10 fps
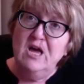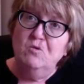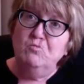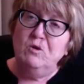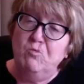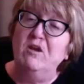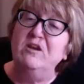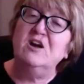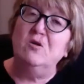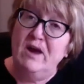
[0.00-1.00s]
We want to
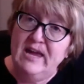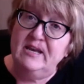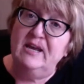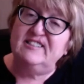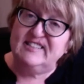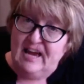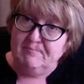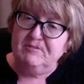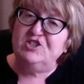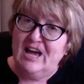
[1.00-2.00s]
go in and
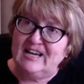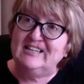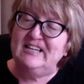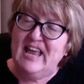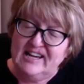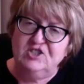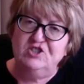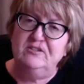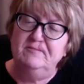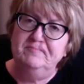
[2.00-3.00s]
establish that
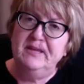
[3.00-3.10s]
connection.